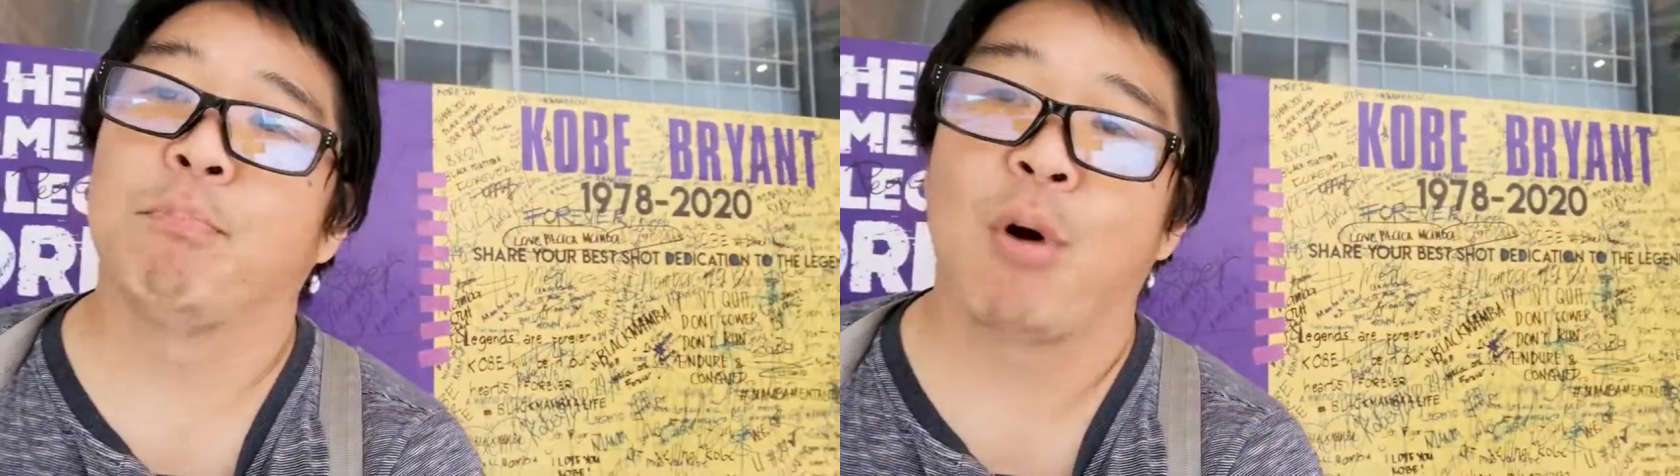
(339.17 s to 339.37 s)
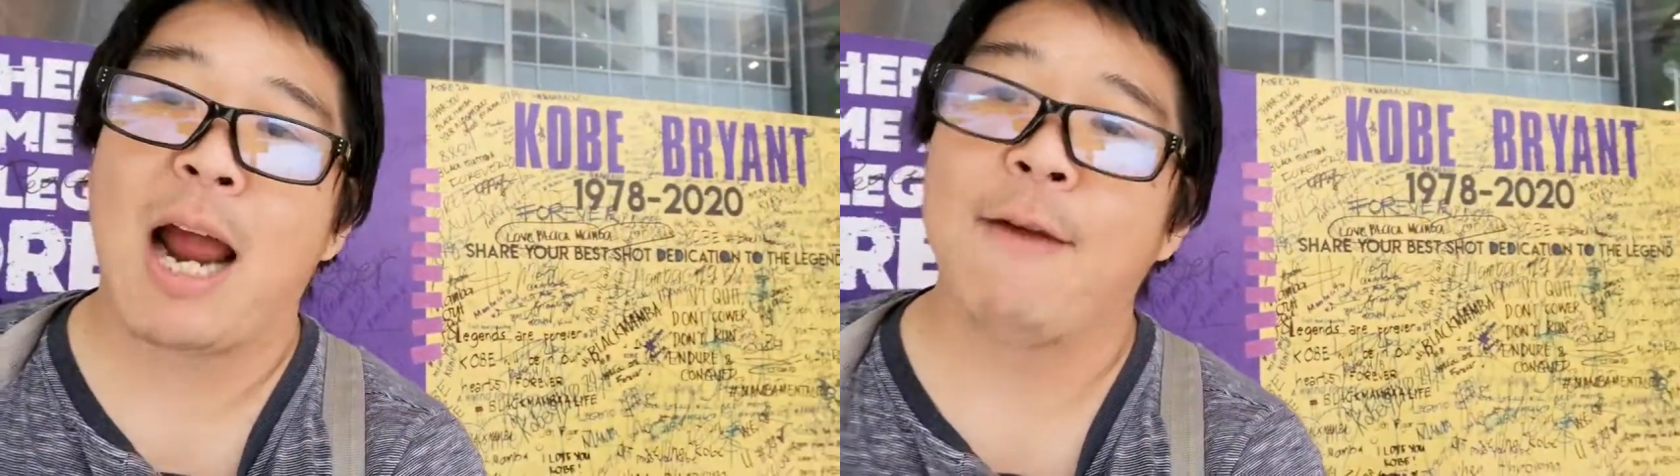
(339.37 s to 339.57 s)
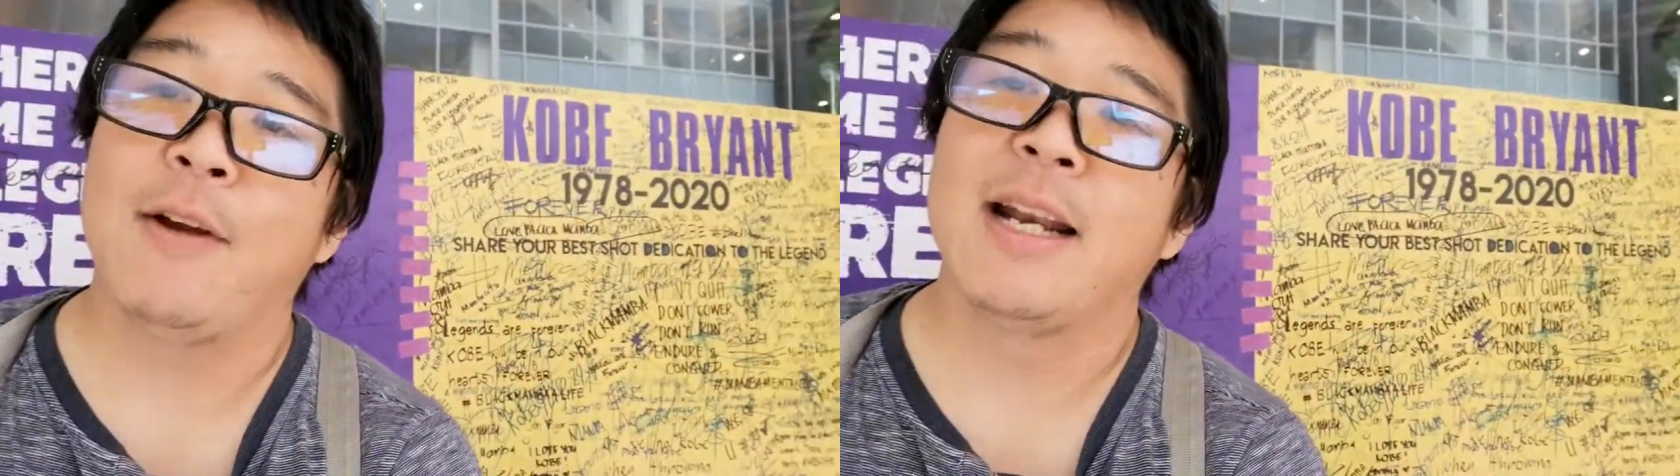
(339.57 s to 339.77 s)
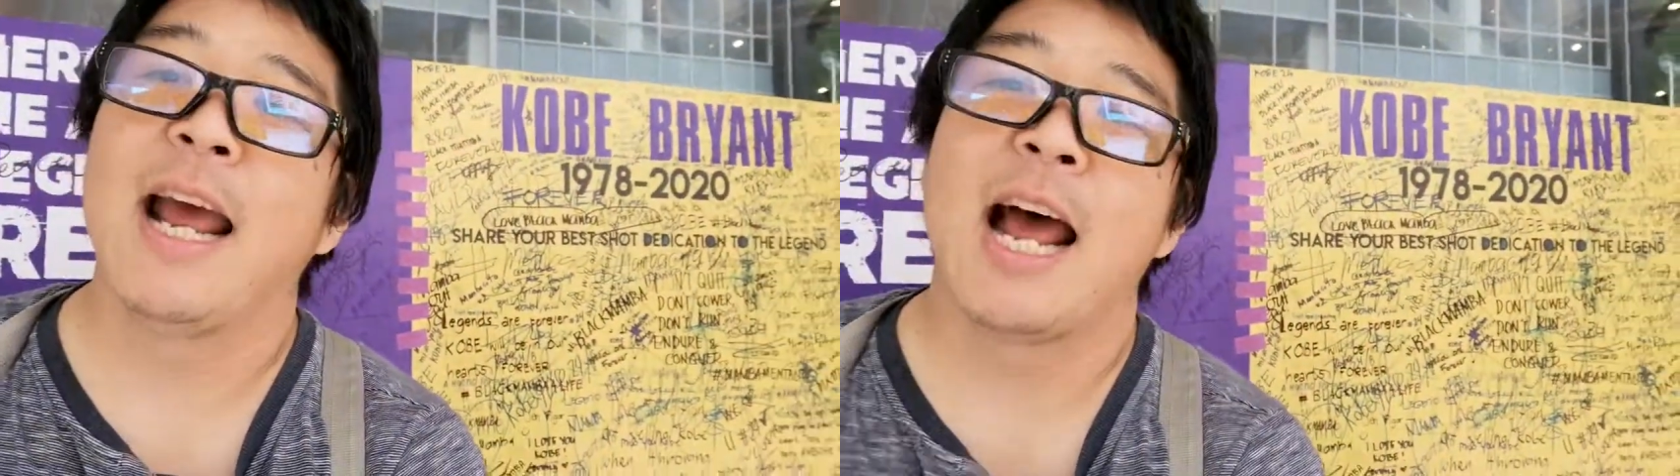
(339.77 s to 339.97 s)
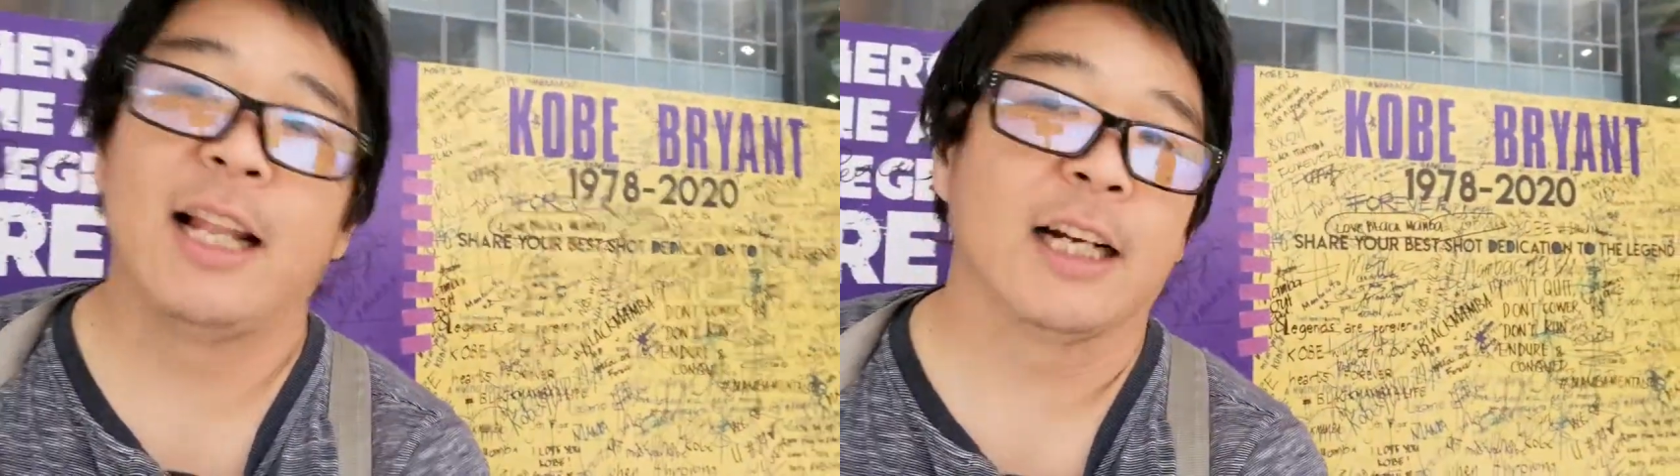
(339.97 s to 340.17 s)
private
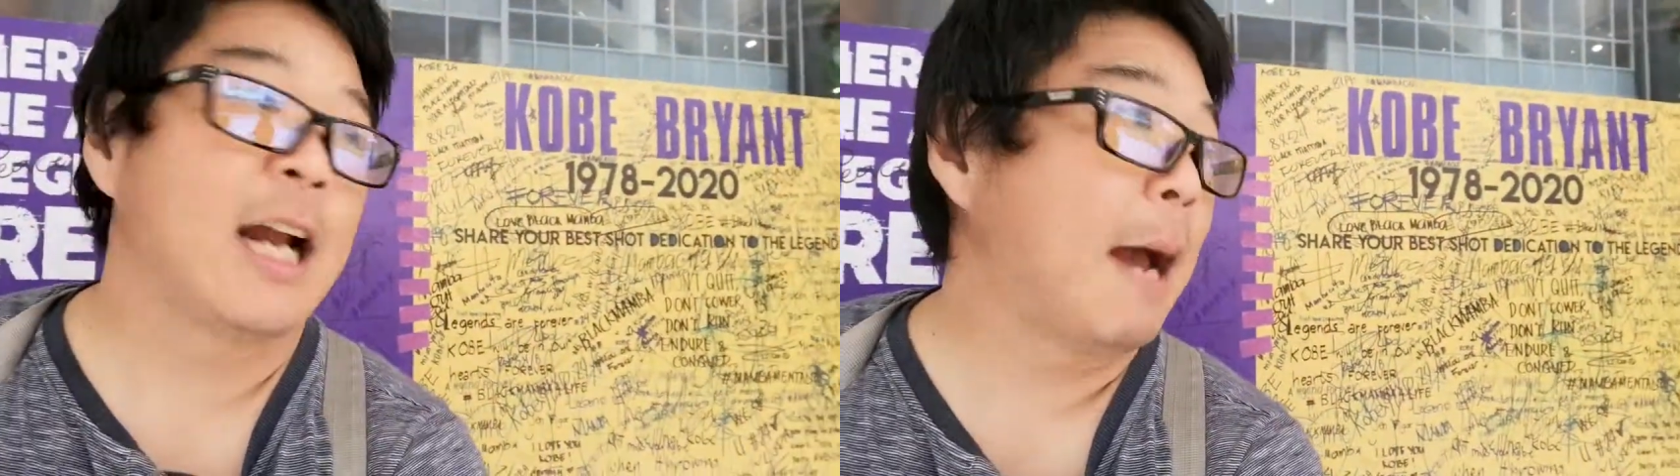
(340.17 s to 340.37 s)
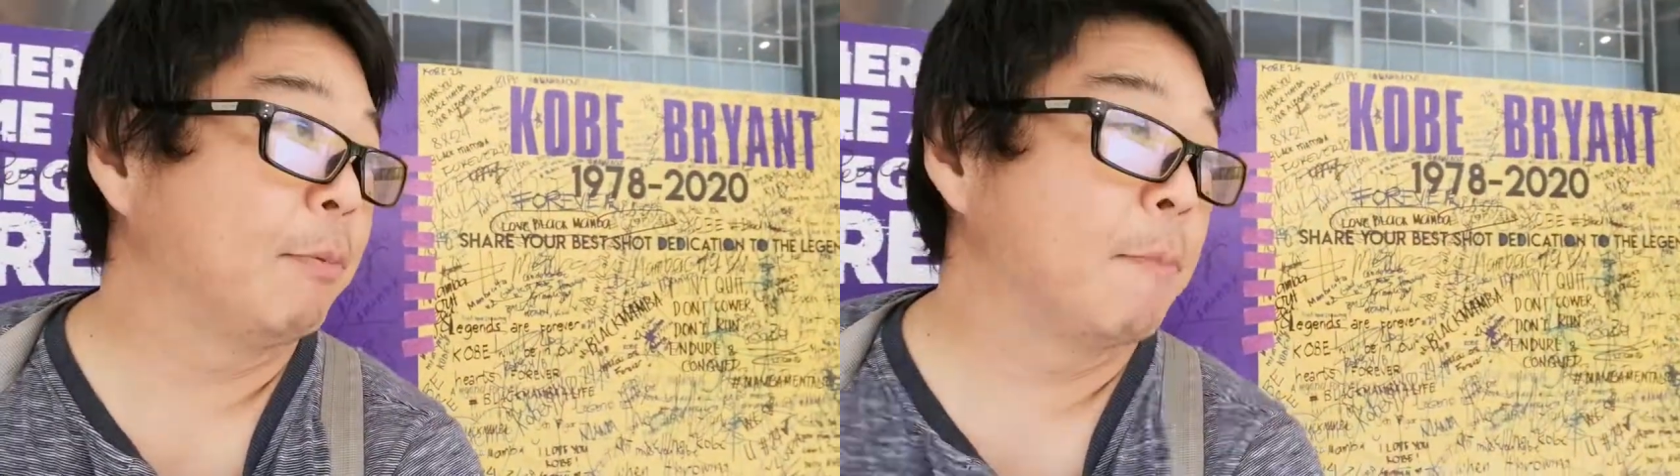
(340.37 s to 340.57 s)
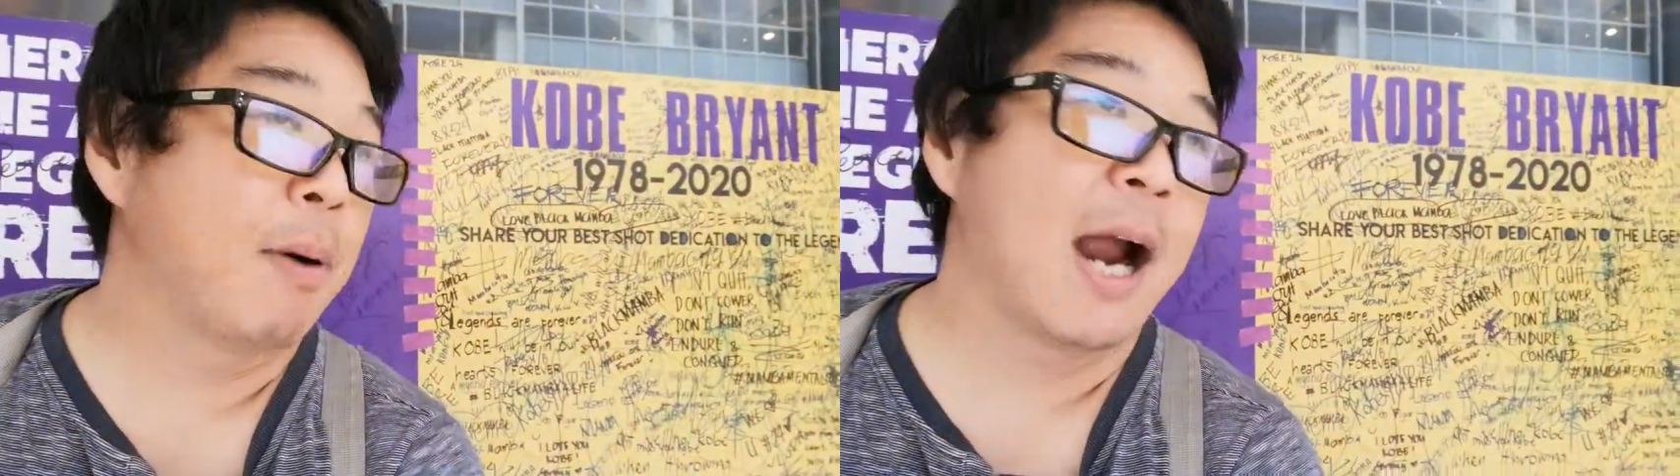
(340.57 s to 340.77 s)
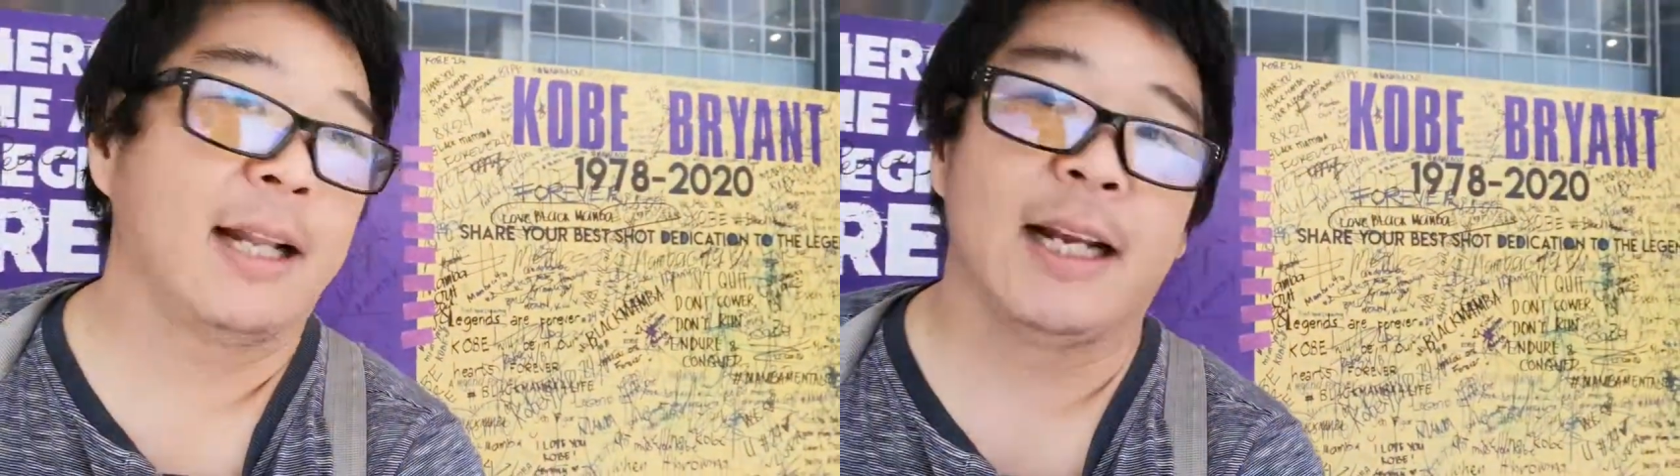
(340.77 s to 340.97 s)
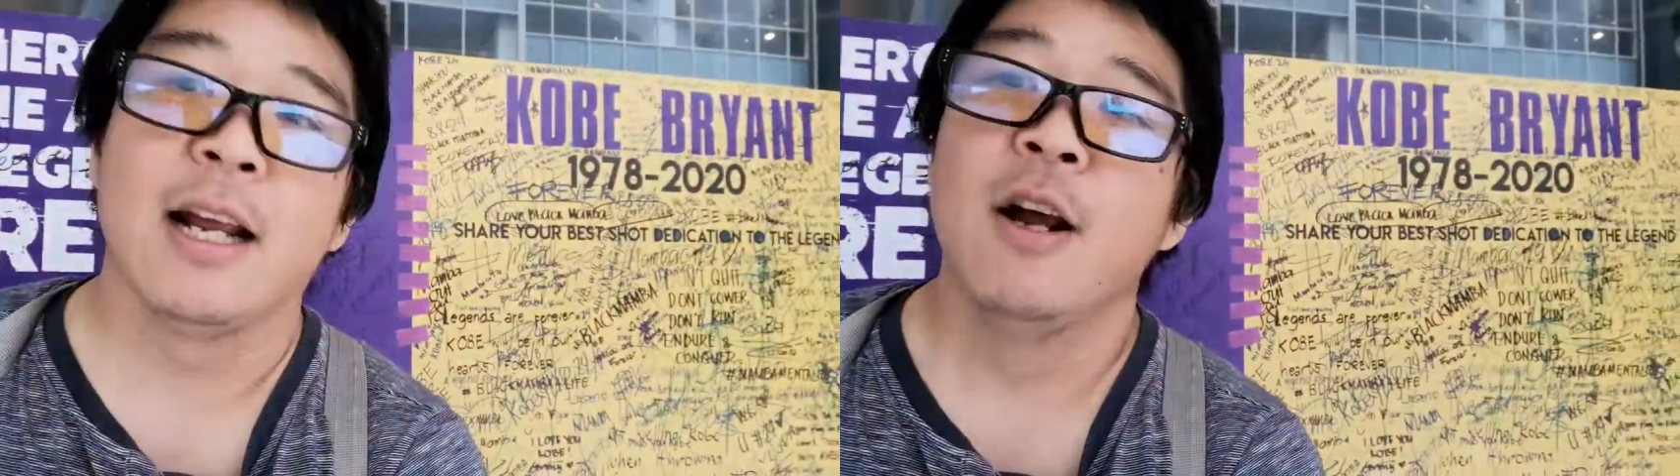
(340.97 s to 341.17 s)
helicopter
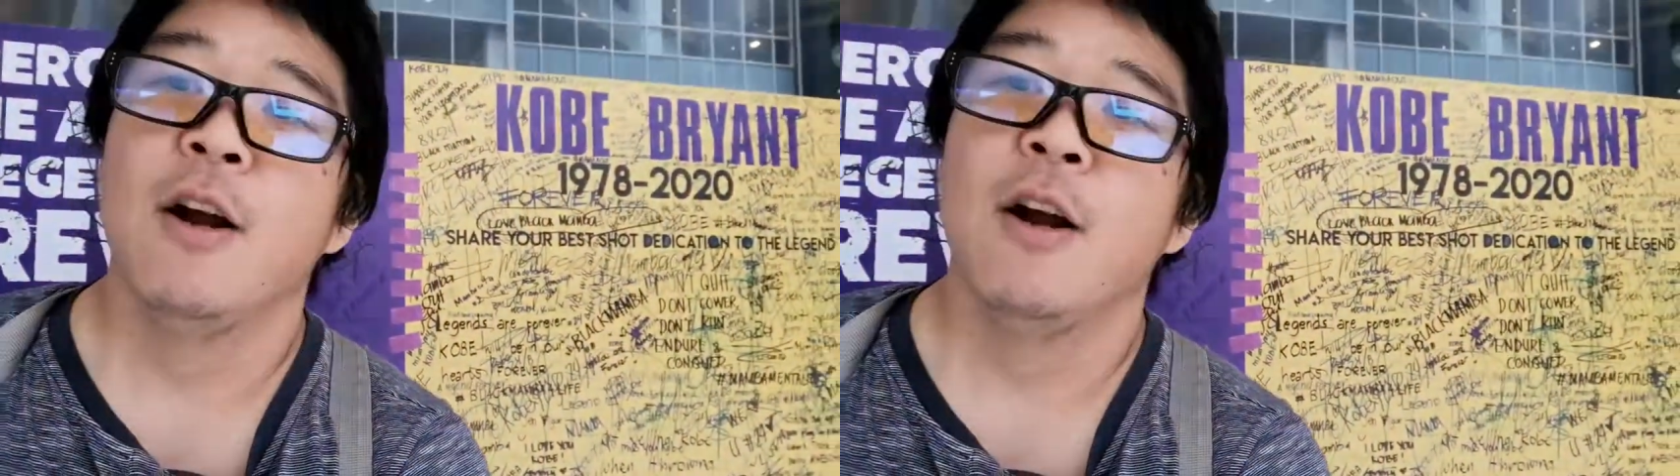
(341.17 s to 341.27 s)
pilot